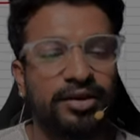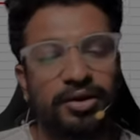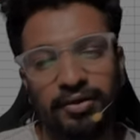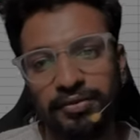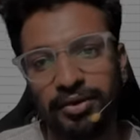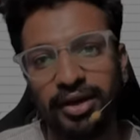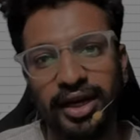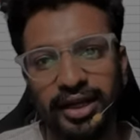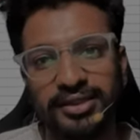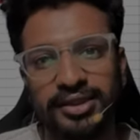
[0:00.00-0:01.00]
of not
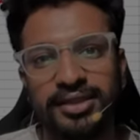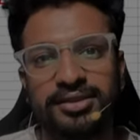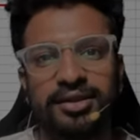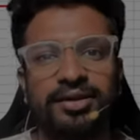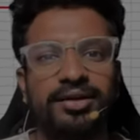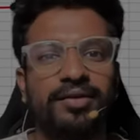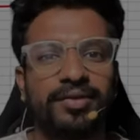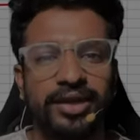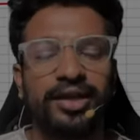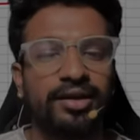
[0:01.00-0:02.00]
getting seats
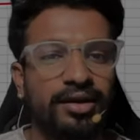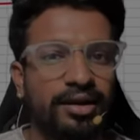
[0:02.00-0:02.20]
in a